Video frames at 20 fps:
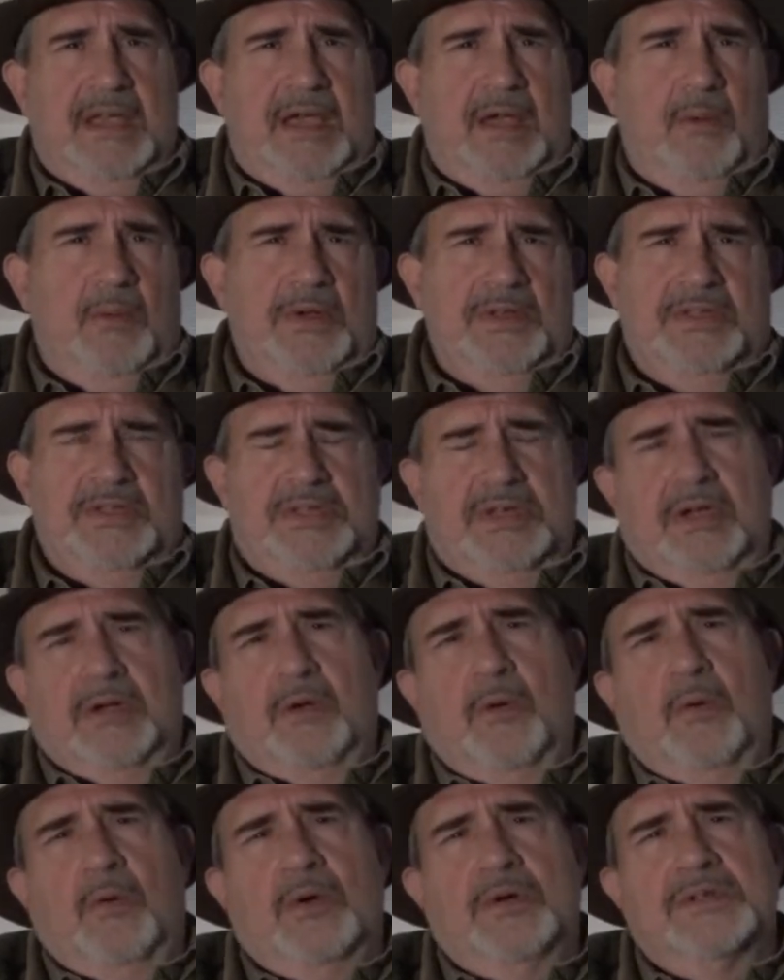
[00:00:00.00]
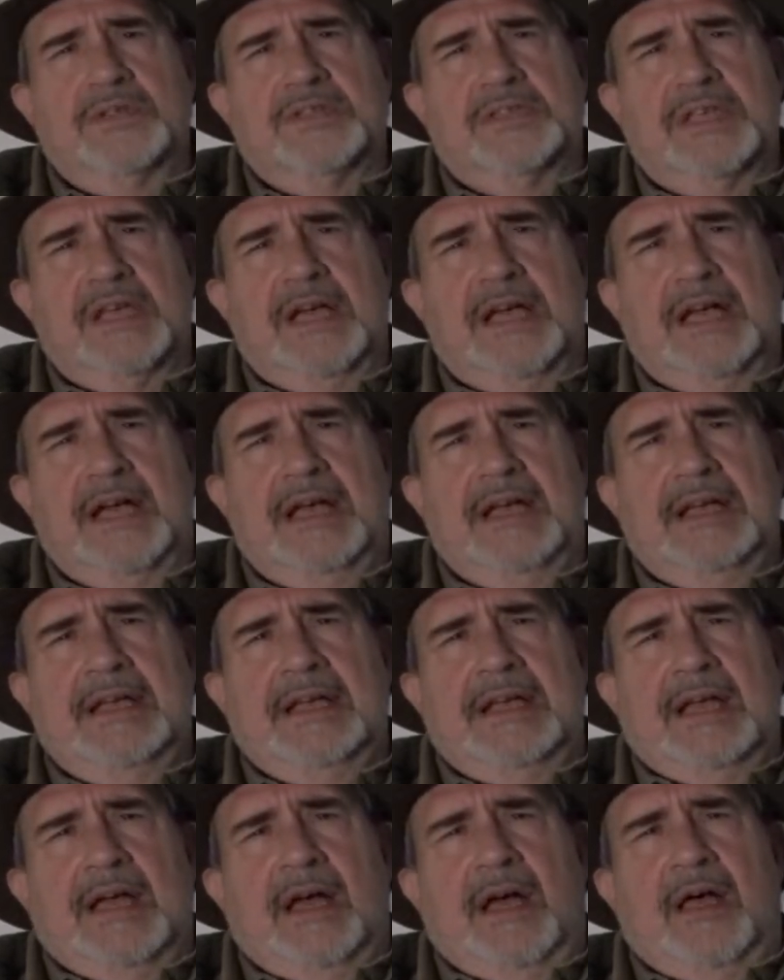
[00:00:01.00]
which of course uh,
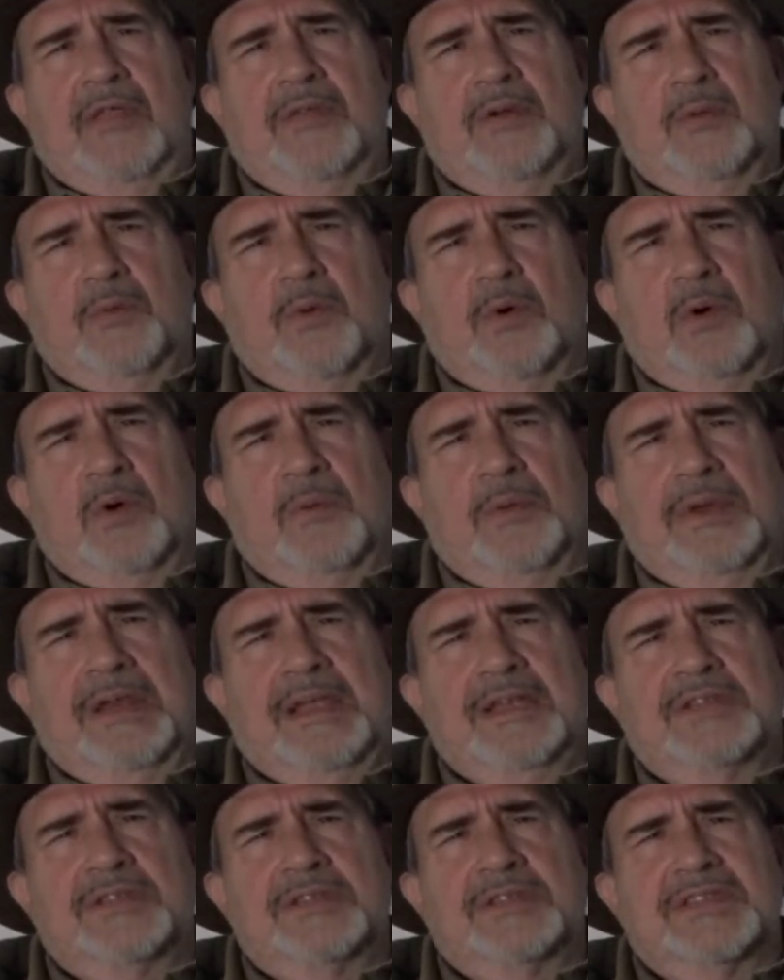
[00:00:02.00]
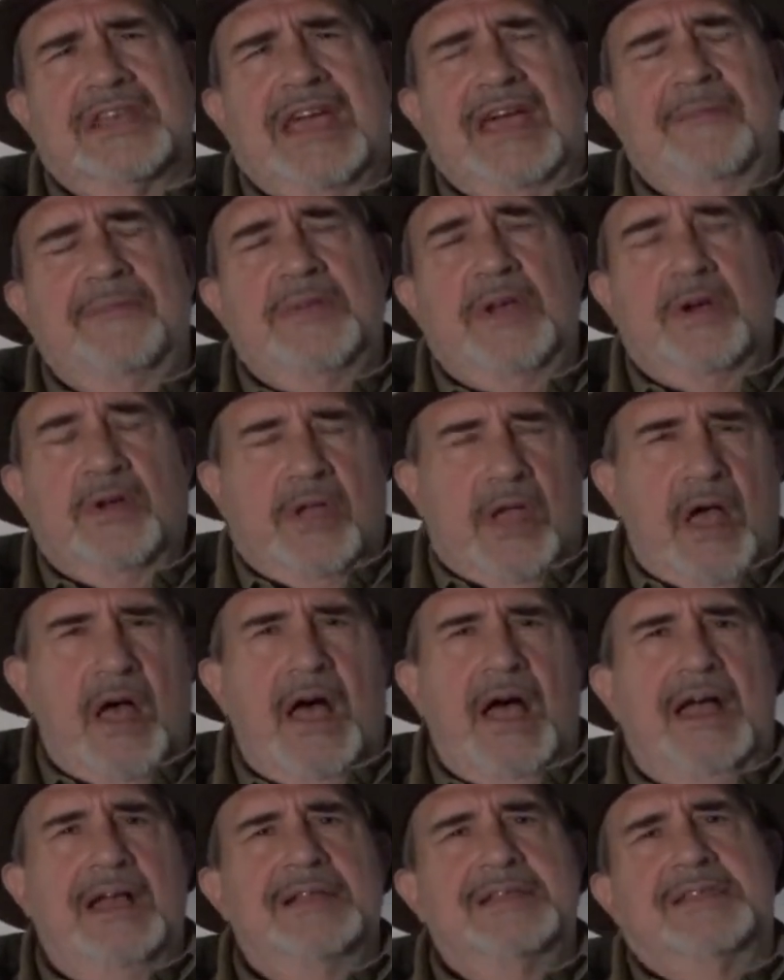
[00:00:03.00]
other world religions have their
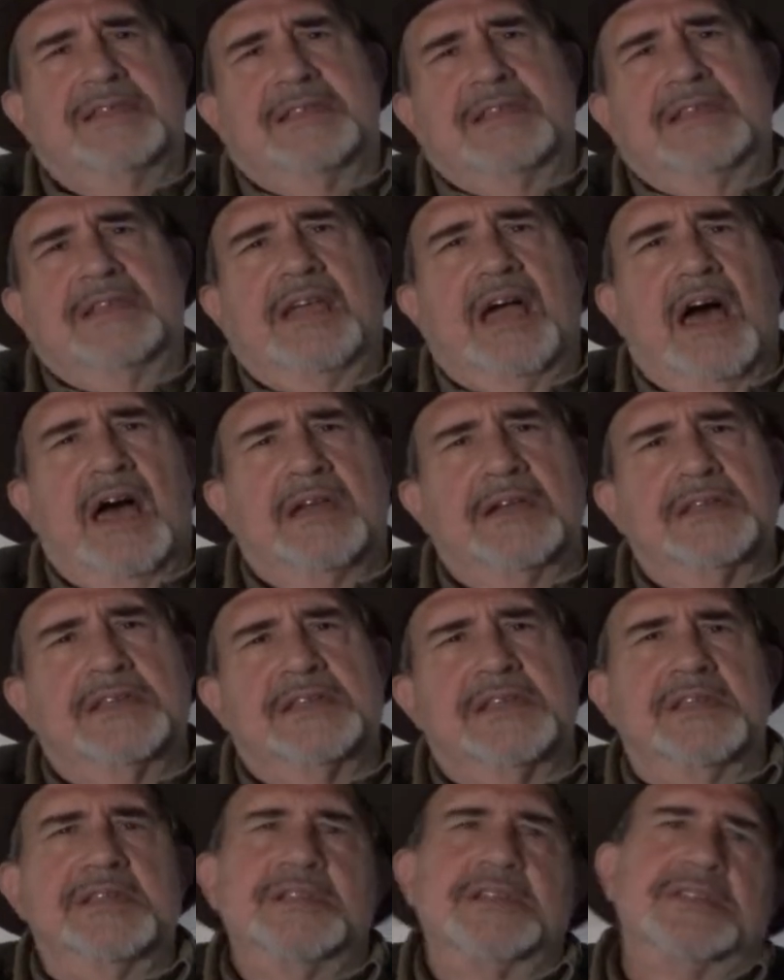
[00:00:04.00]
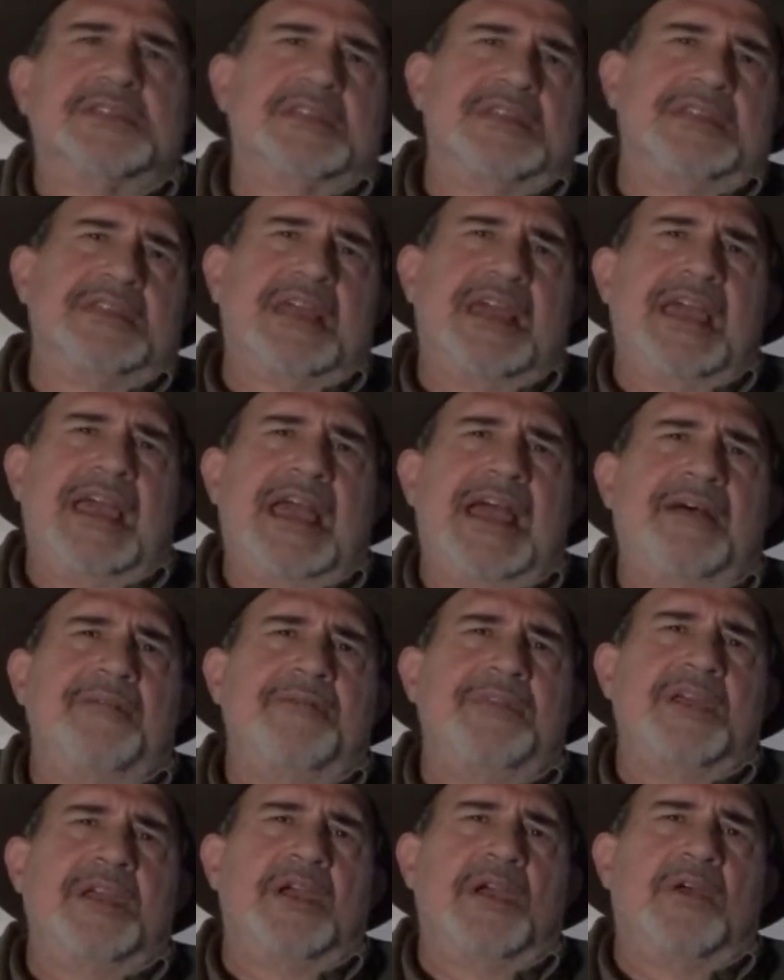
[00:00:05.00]
gods and goddesses, and they
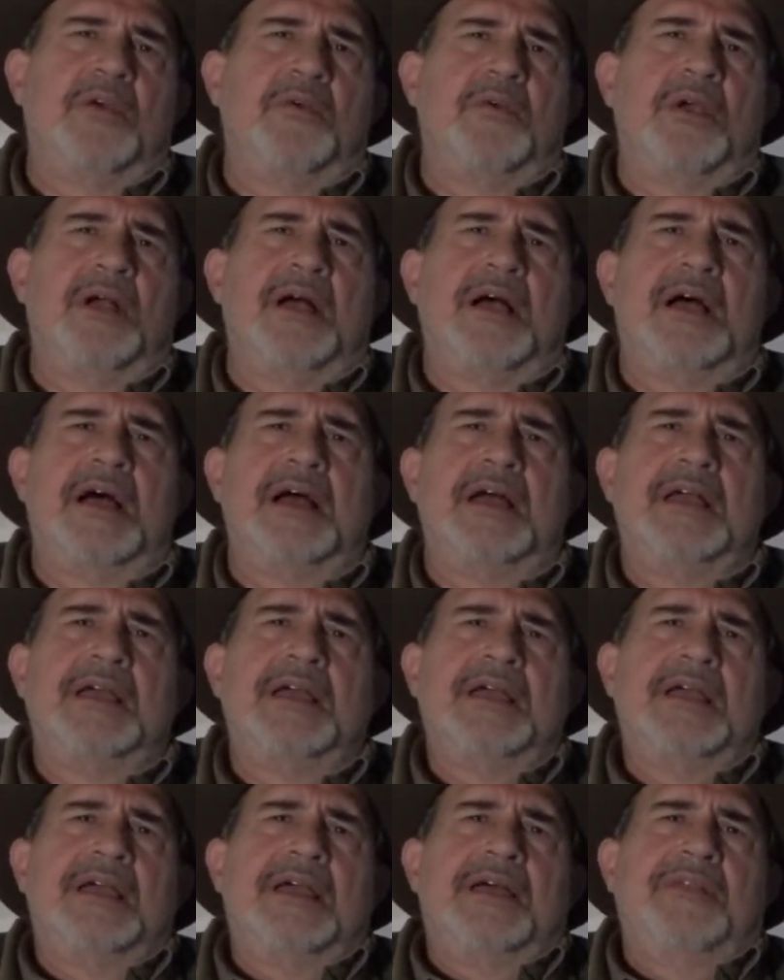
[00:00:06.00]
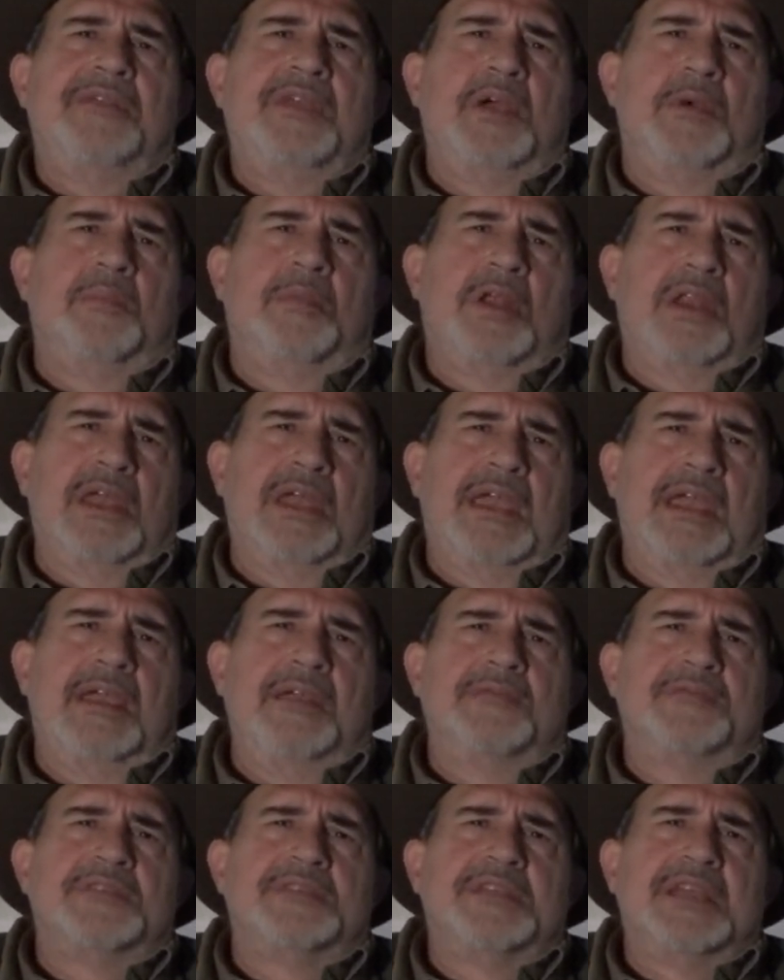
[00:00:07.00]
have their uh, their
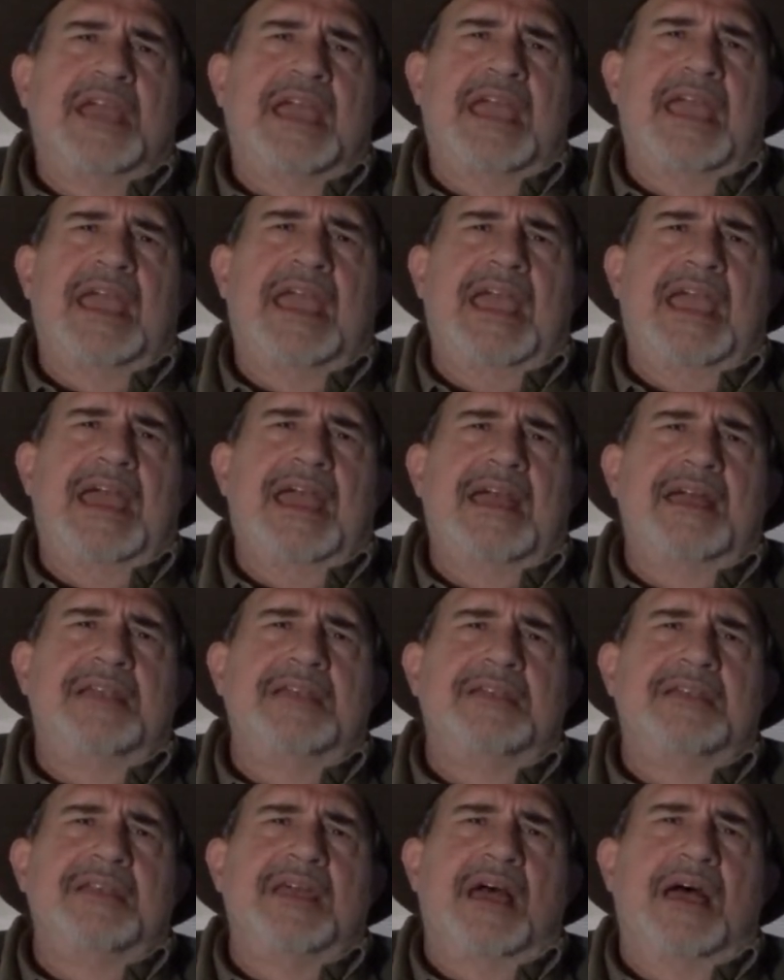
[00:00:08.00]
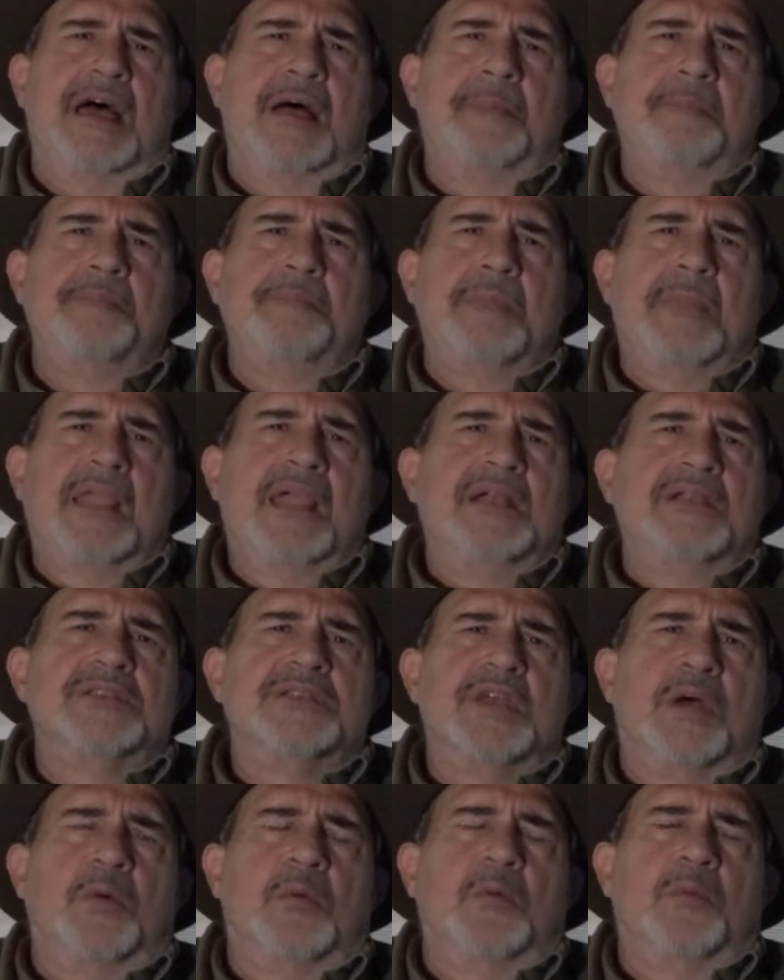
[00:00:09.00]
beliefs, and uh,
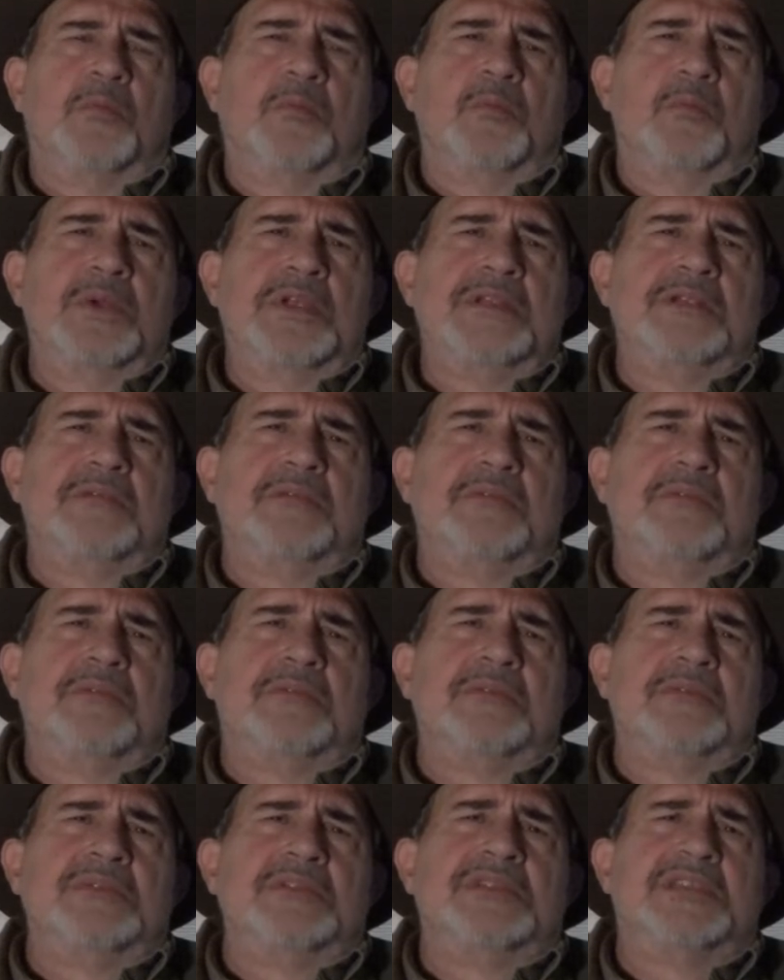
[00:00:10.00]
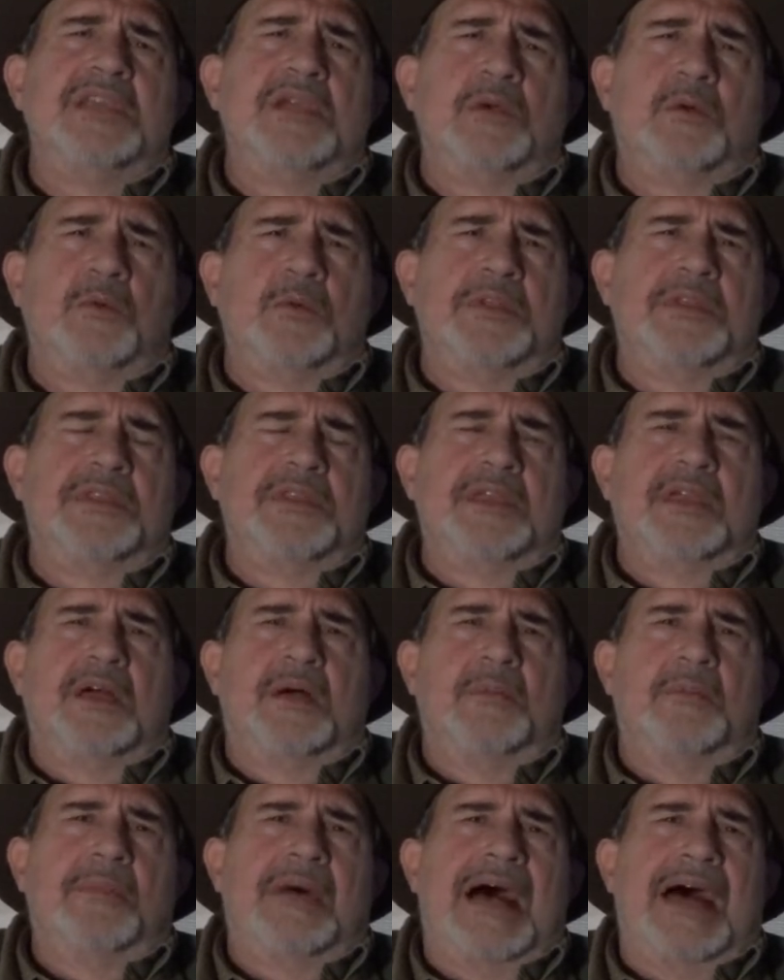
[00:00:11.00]
so we deal with
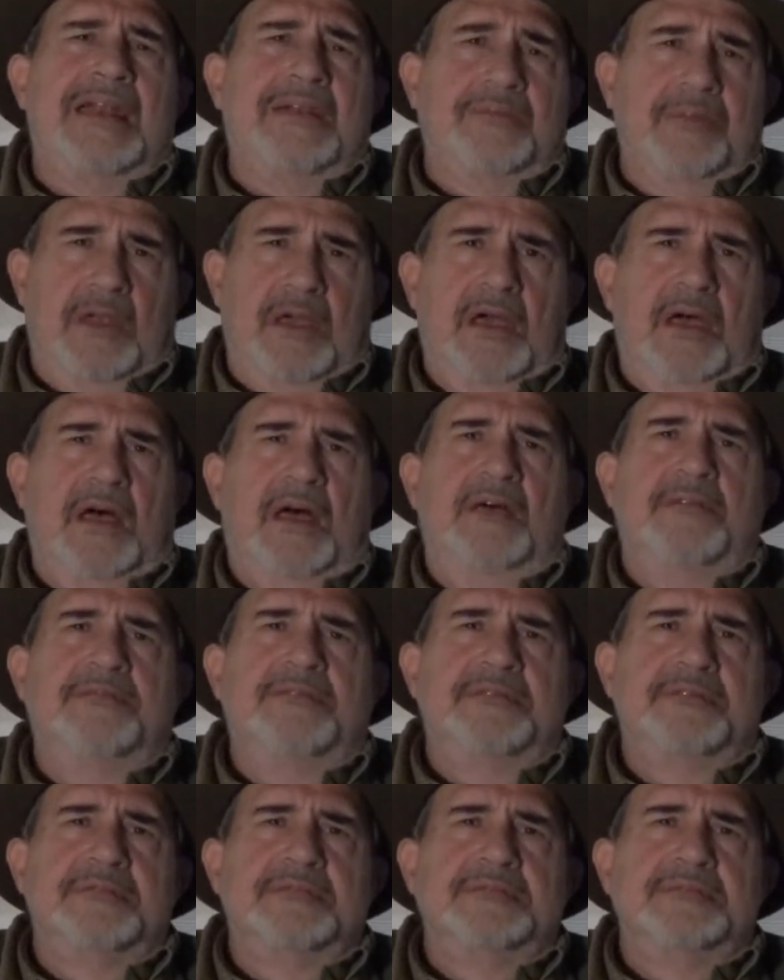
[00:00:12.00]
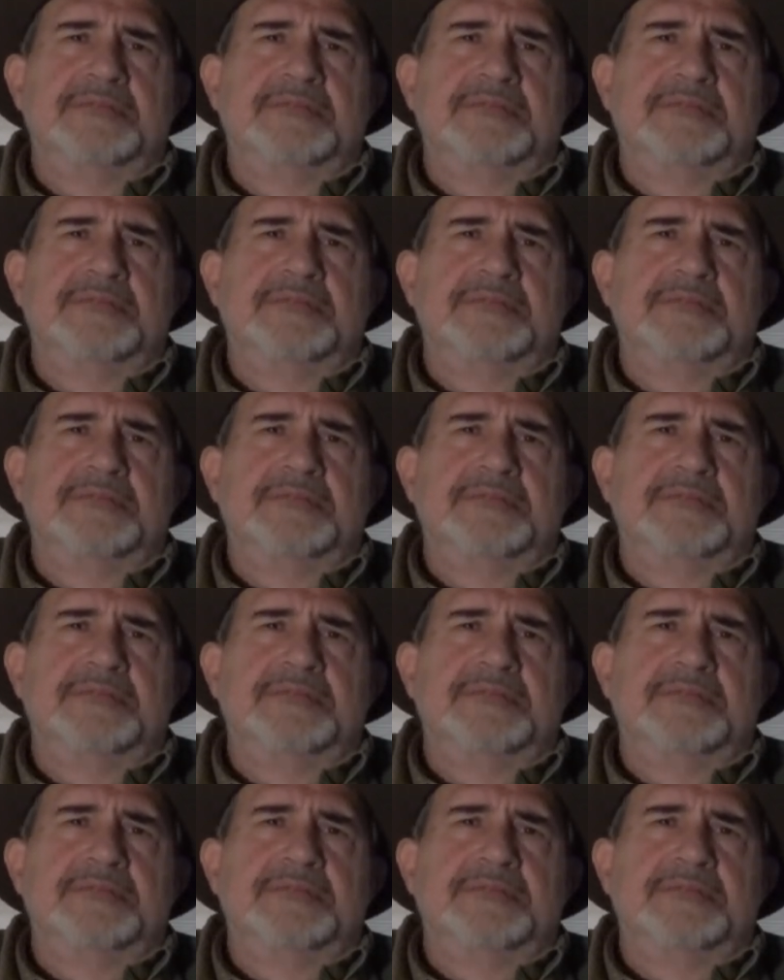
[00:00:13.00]
them out of love.